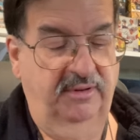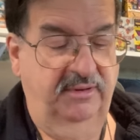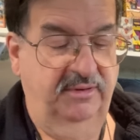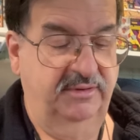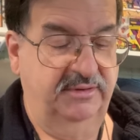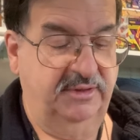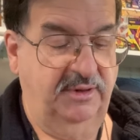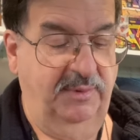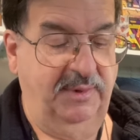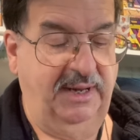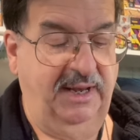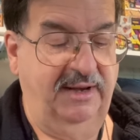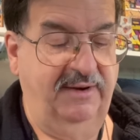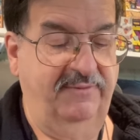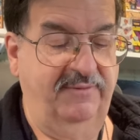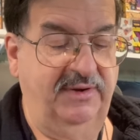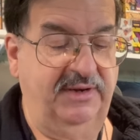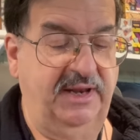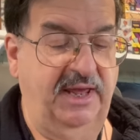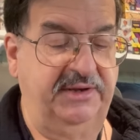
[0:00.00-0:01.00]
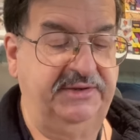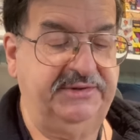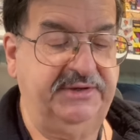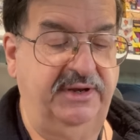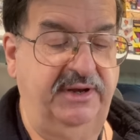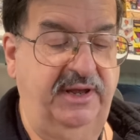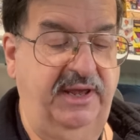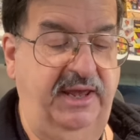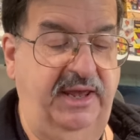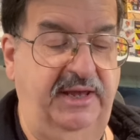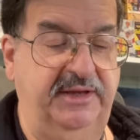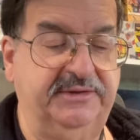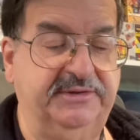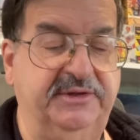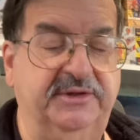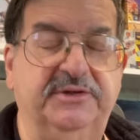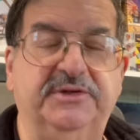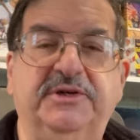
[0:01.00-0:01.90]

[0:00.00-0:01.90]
So we got a Vanessa Hansen.